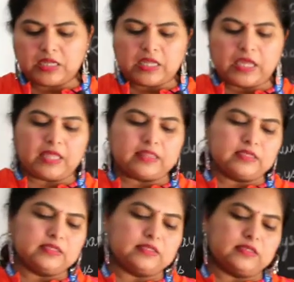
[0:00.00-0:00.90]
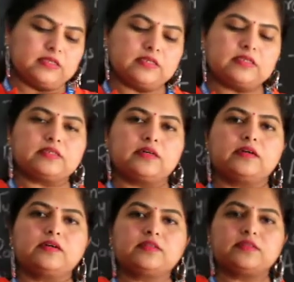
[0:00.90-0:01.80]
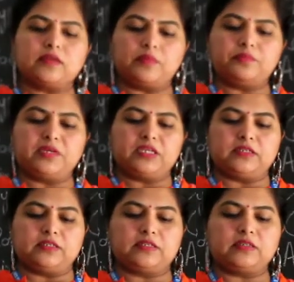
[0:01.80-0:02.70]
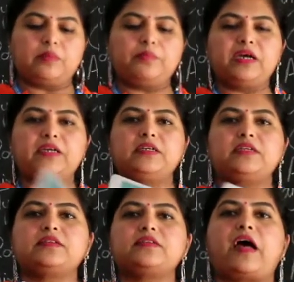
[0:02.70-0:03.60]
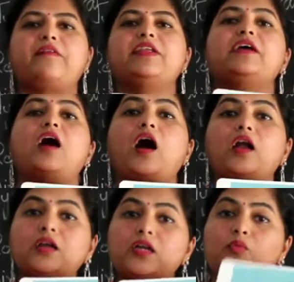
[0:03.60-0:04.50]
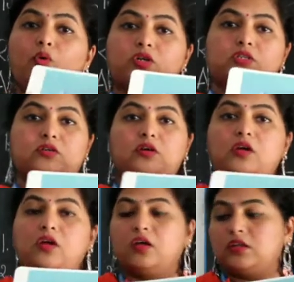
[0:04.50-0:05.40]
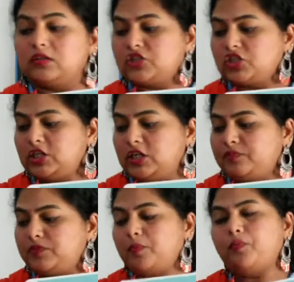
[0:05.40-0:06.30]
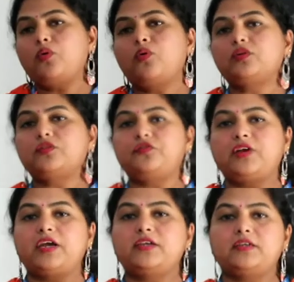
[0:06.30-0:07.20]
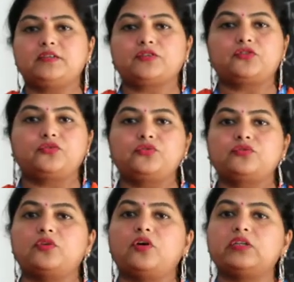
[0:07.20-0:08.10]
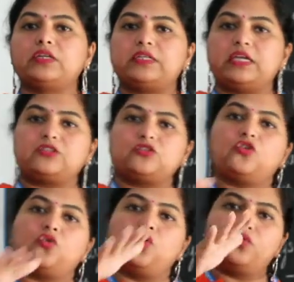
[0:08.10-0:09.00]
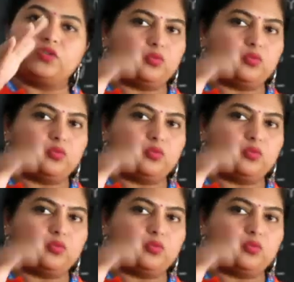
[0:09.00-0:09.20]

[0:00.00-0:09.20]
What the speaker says: And this is a submarine. Submarine is traveling underwater. The ship, the boat, the ferry, the cruise, all that takes you all over the